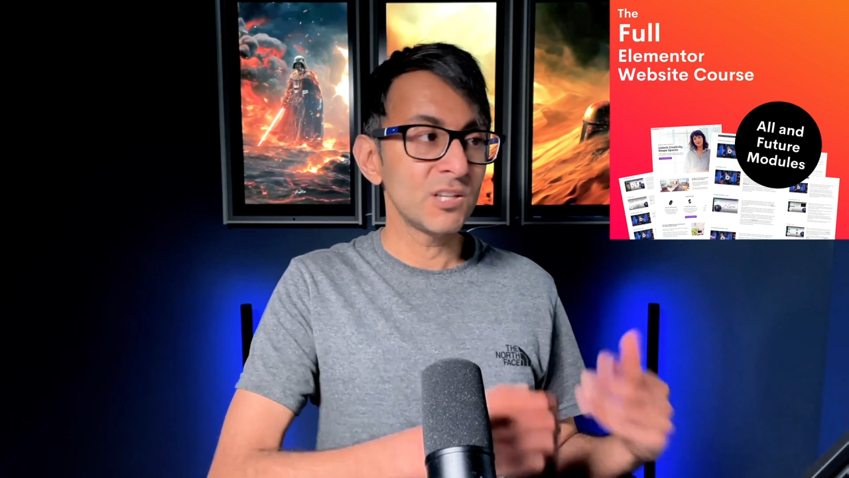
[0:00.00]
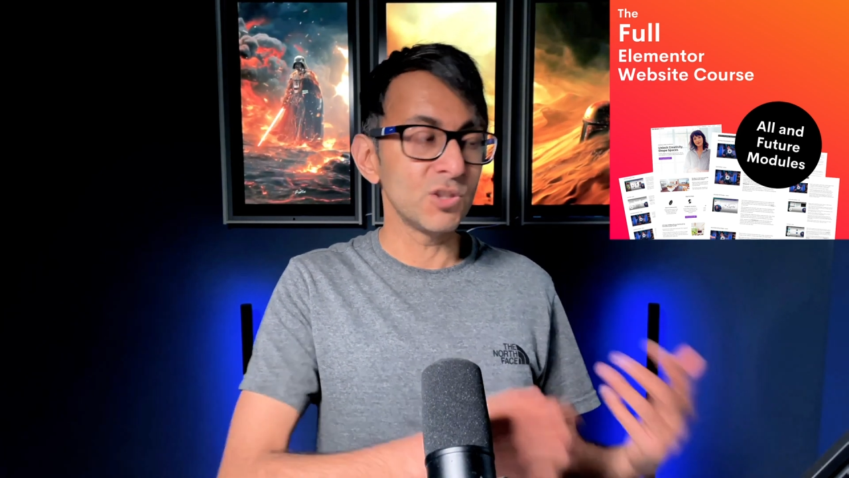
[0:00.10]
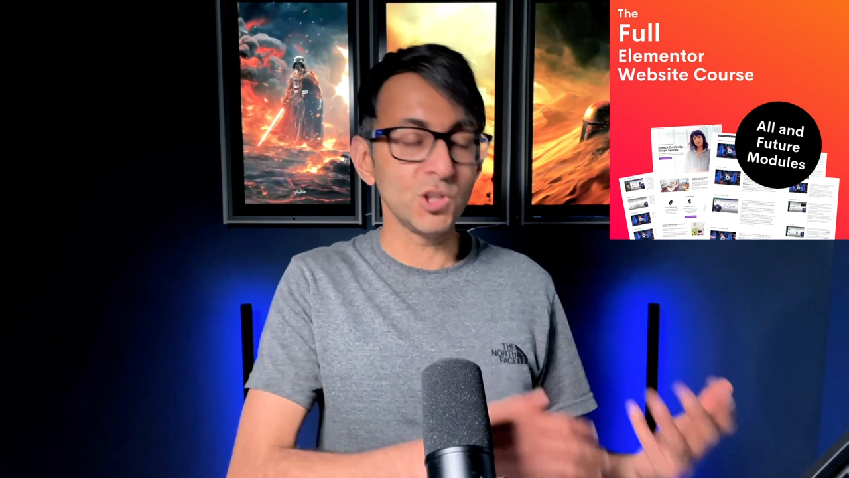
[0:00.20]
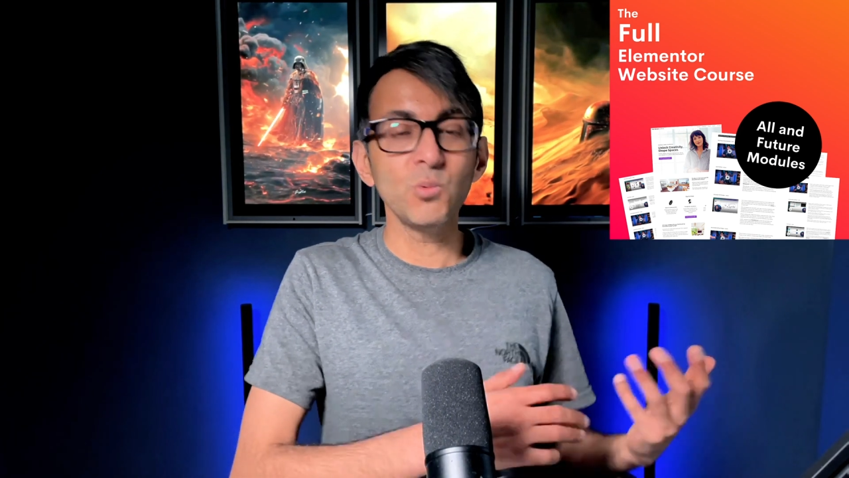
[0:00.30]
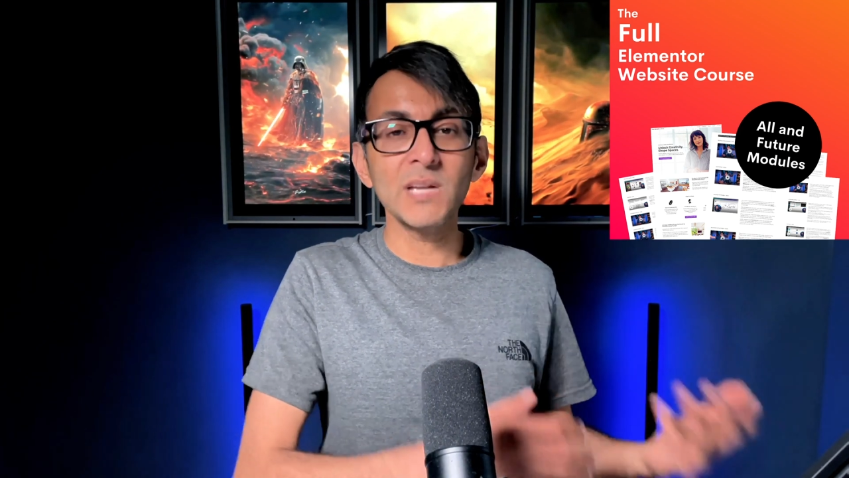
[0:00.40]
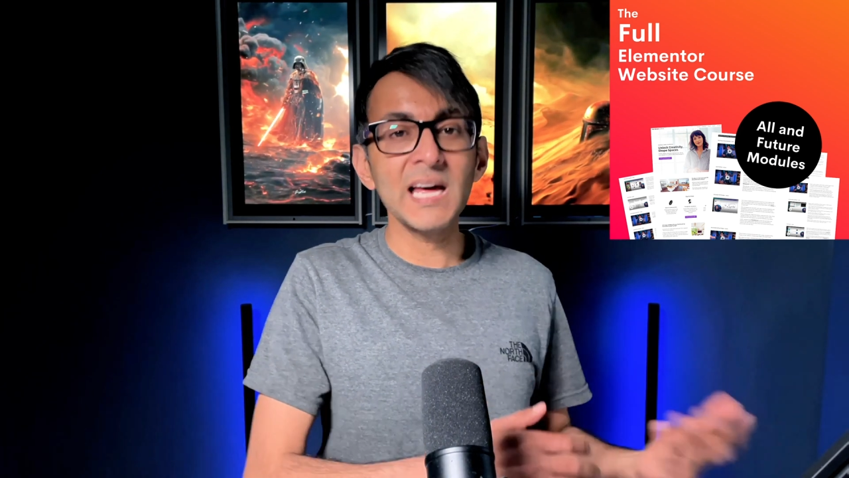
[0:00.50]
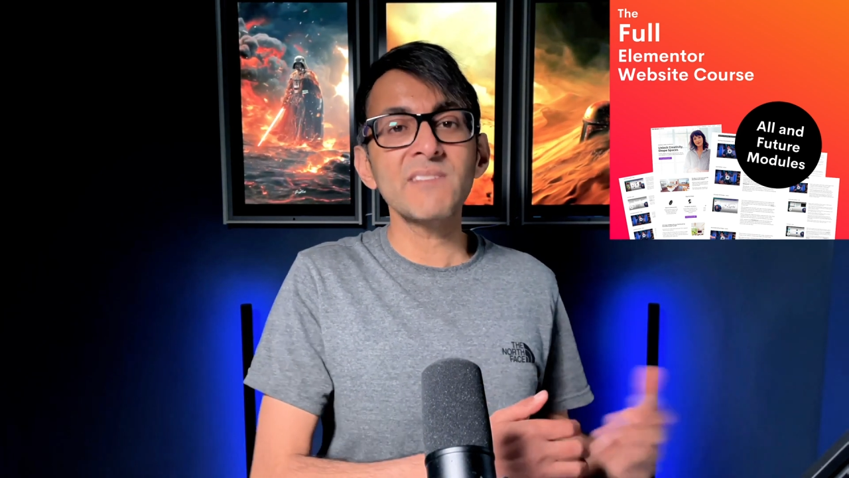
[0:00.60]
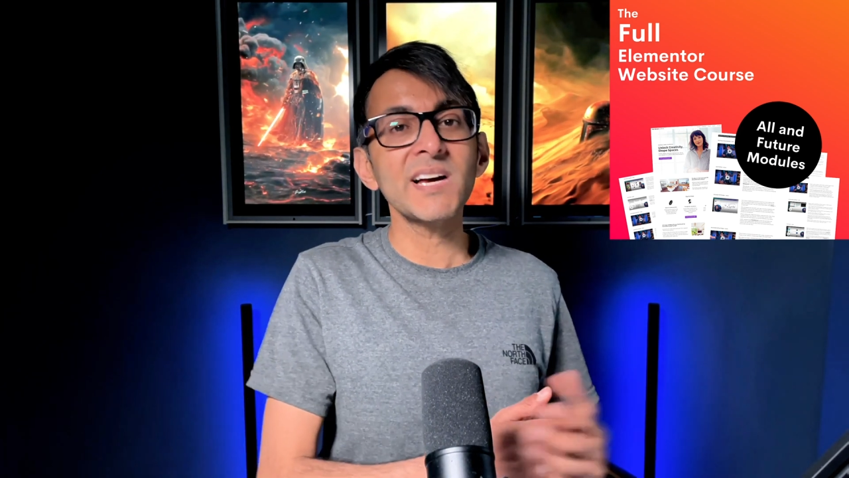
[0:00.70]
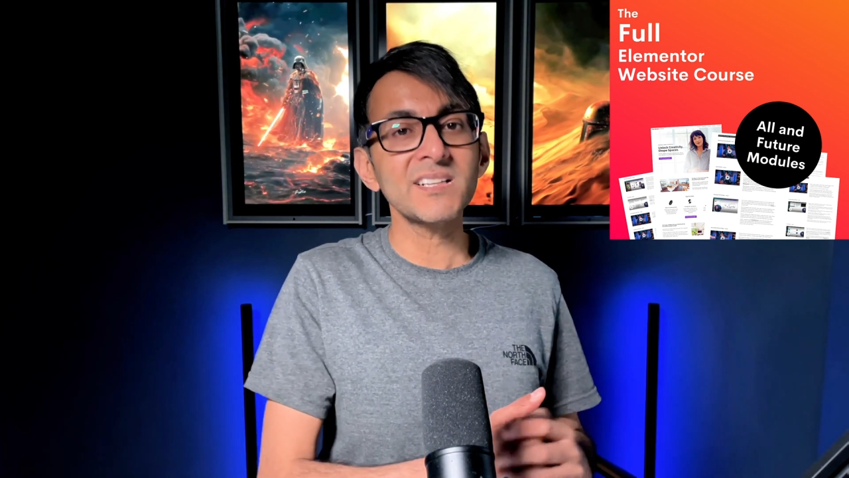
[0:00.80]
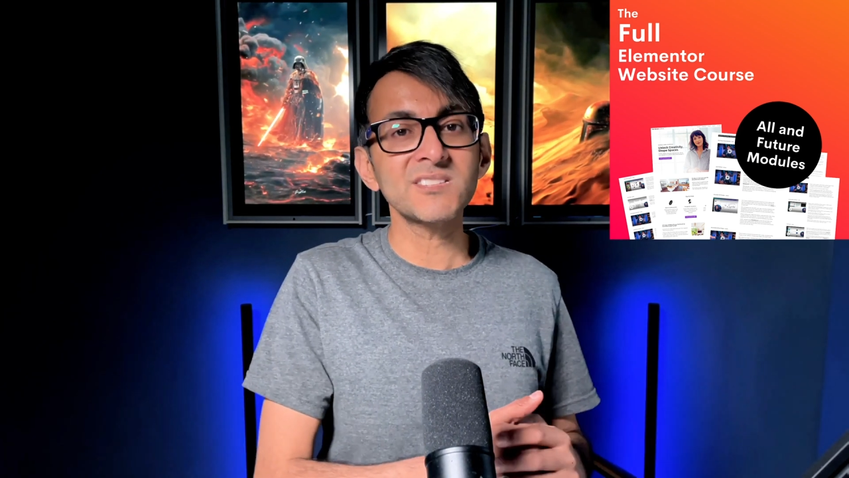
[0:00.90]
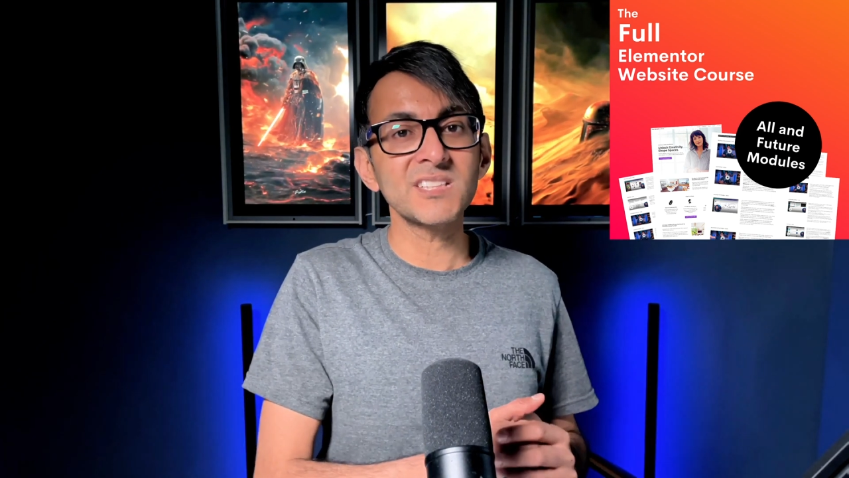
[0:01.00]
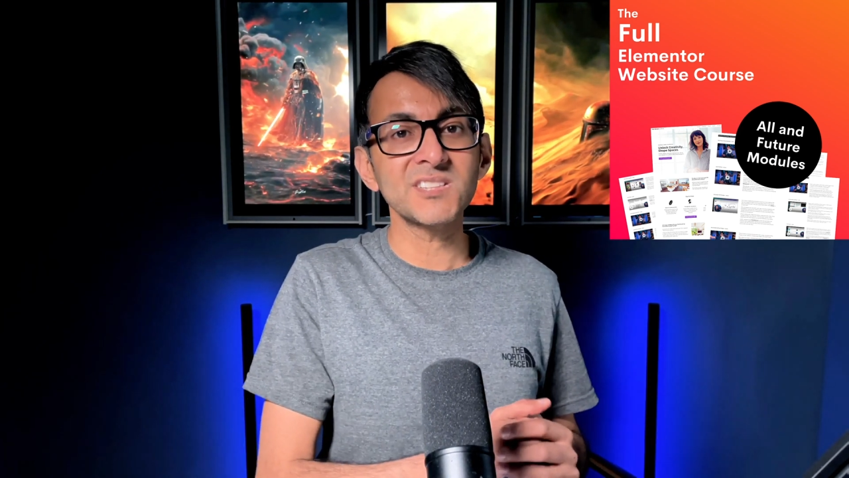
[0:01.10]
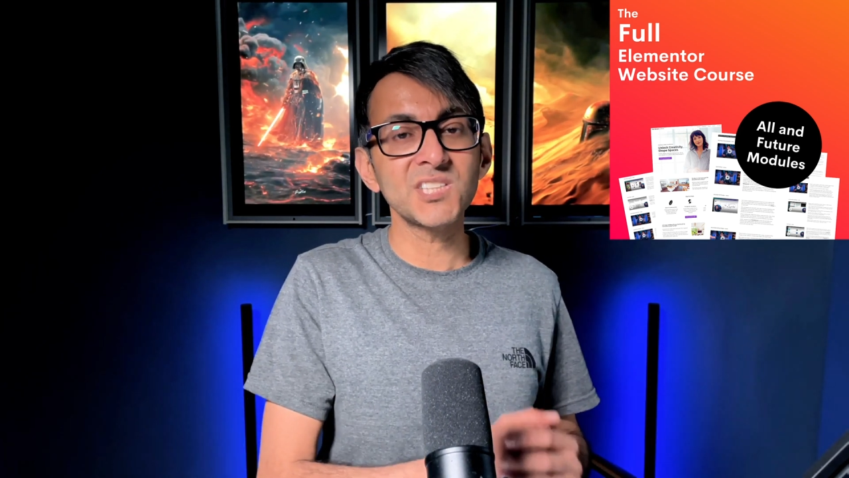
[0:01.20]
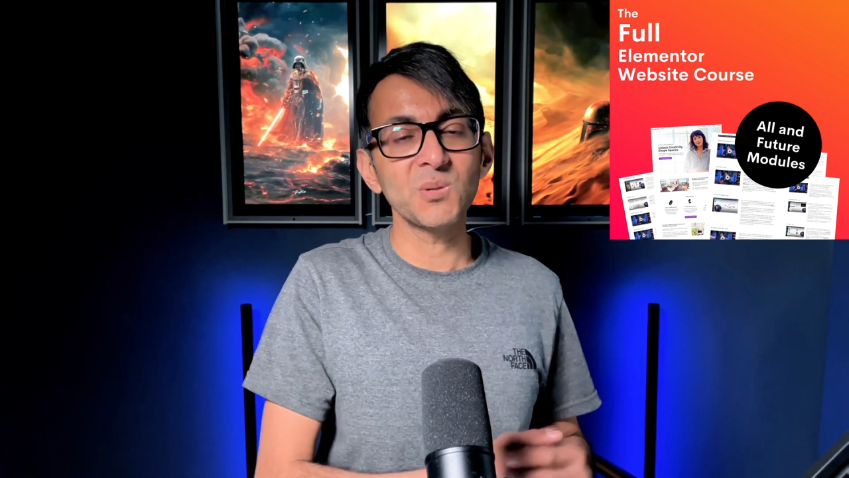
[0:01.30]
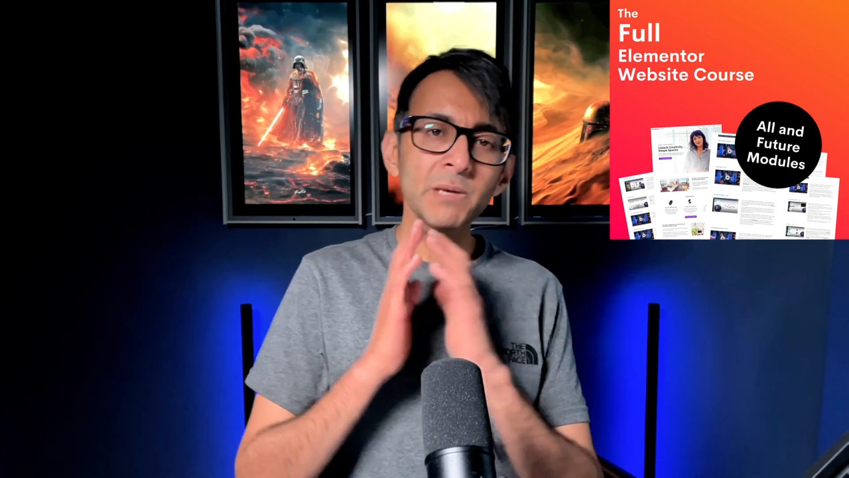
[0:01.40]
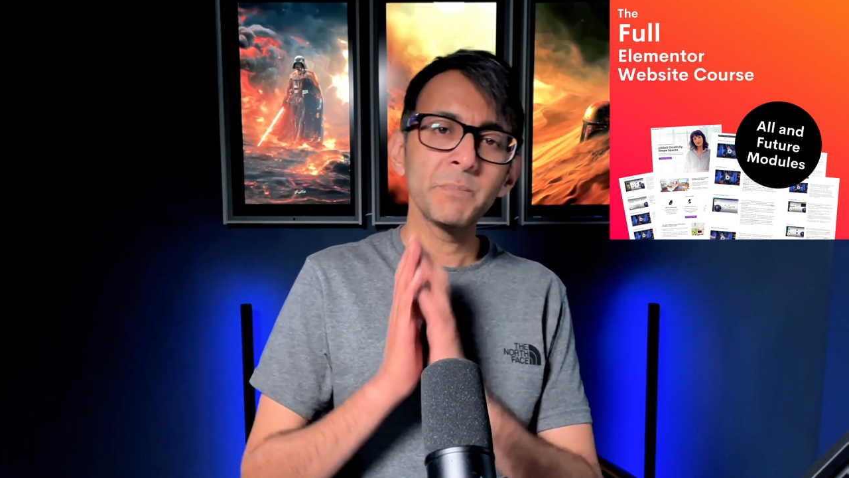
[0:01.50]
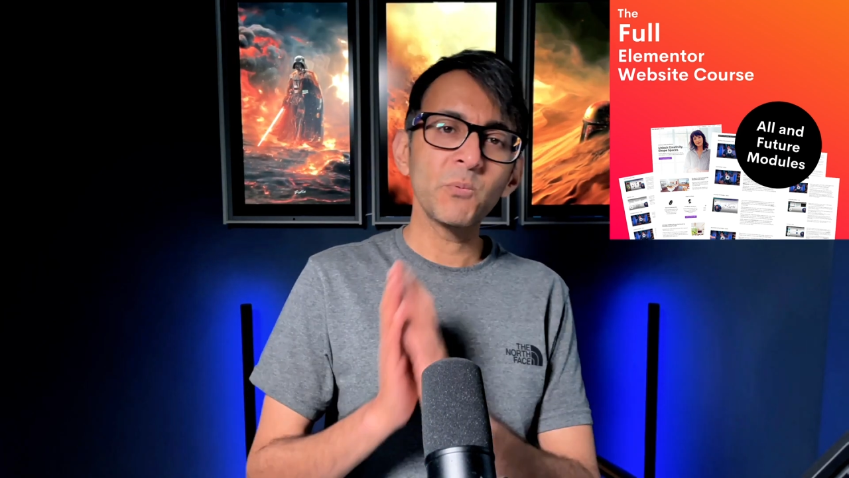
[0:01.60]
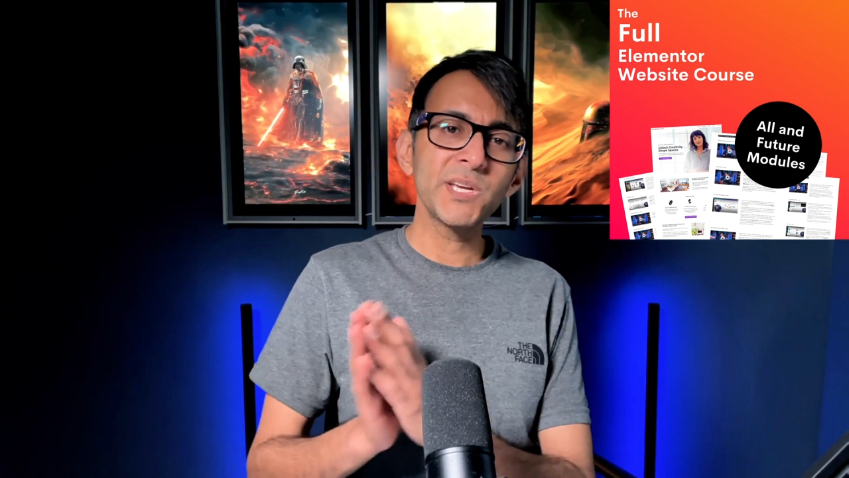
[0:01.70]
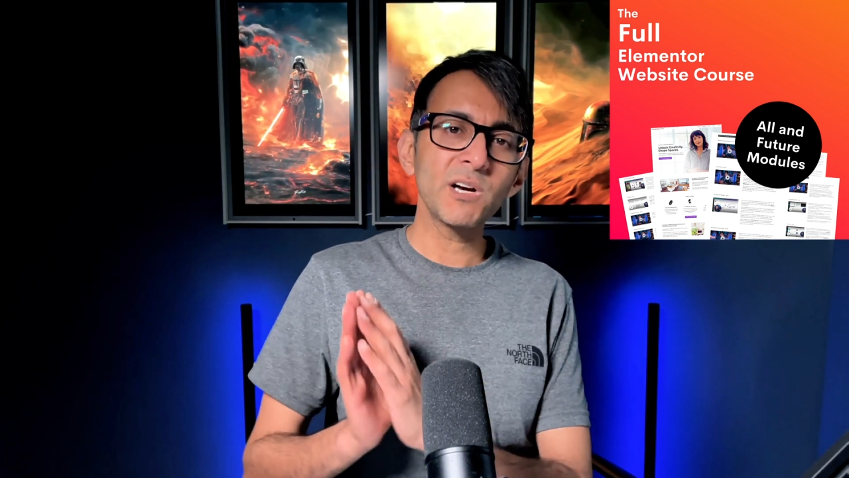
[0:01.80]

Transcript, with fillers: you will have access to it. But we